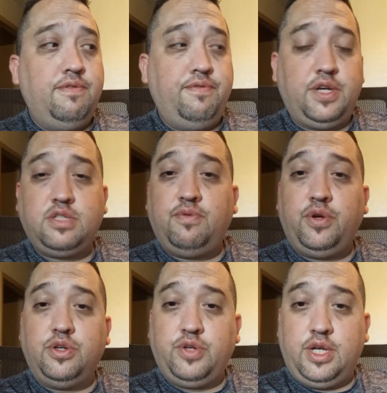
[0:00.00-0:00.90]
fix for
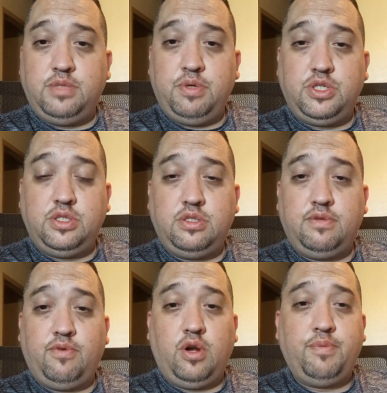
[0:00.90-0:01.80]
your transmissions,
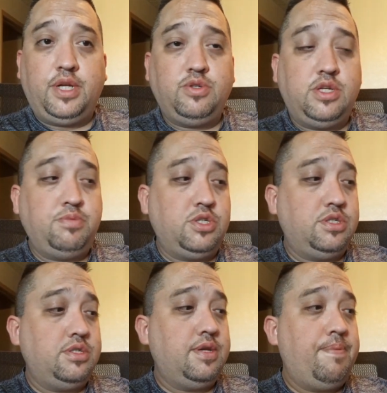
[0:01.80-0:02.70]
for automatic
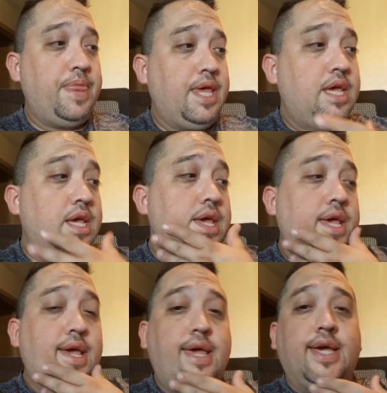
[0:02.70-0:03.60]
transmissions.
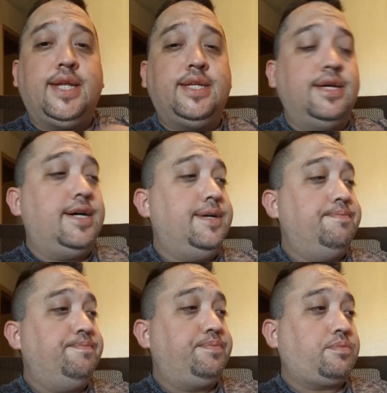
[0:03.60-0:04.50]
And
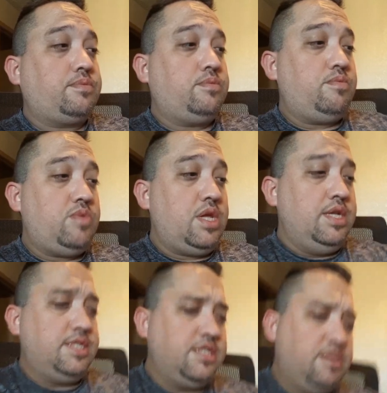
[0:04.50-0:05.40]
this is